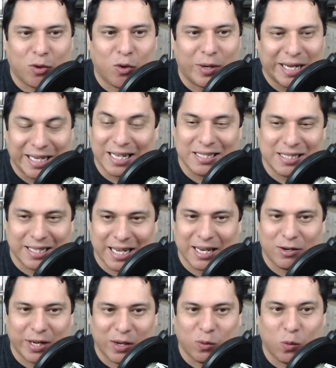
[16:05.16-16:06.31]
are only guessing at,
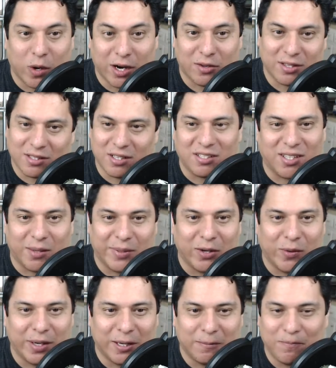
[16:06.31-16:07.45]
okay, where this is going to be
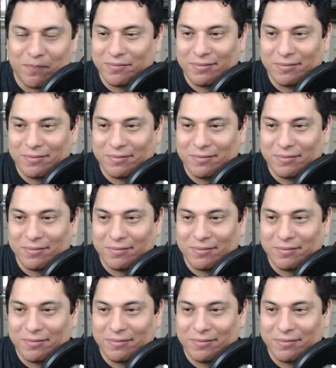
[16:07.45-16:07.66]
going.